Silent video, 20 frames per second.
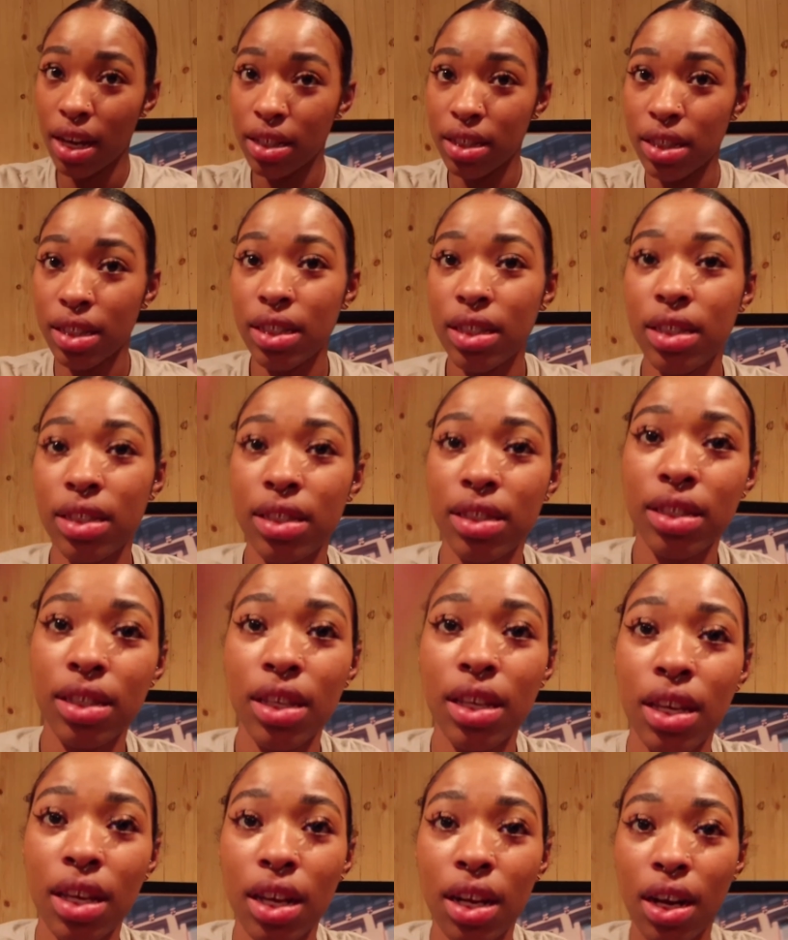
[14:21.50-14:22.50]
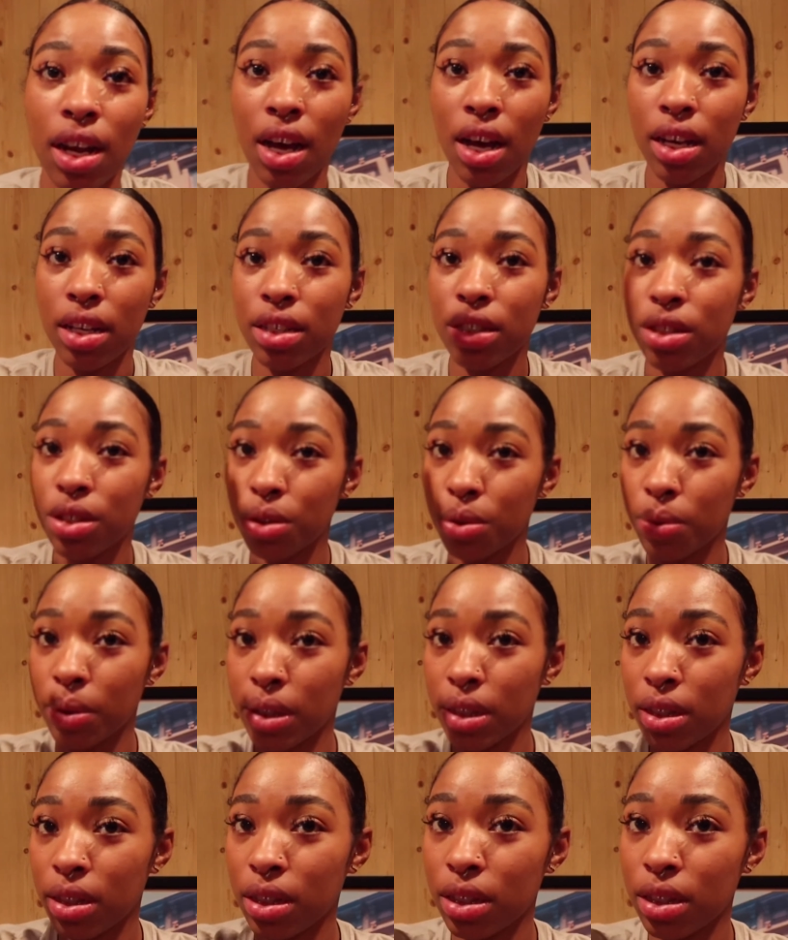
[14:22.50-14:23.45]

just cannot do it.